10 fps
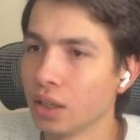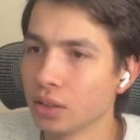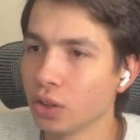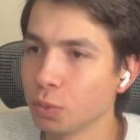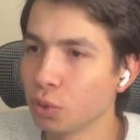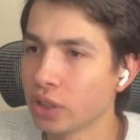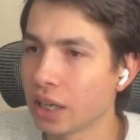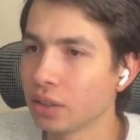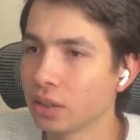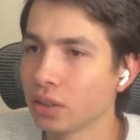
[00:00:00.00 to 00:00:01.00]

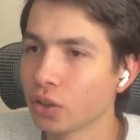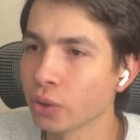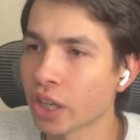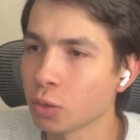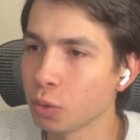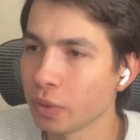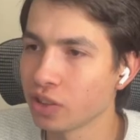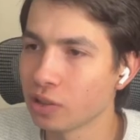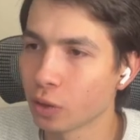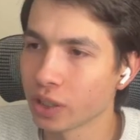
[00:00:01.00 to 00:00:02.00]
Don't output
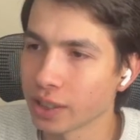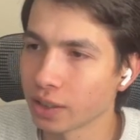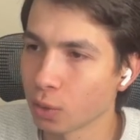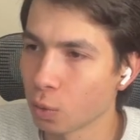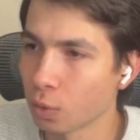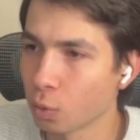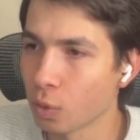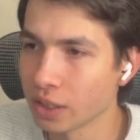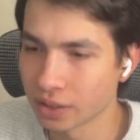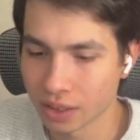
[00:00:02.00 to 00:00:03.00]
messages longer than
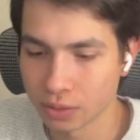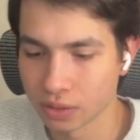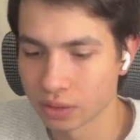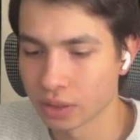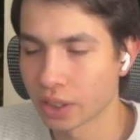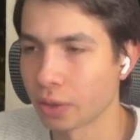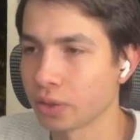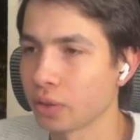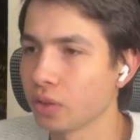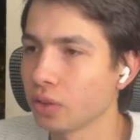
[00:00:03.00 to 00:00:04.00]
1000 characters.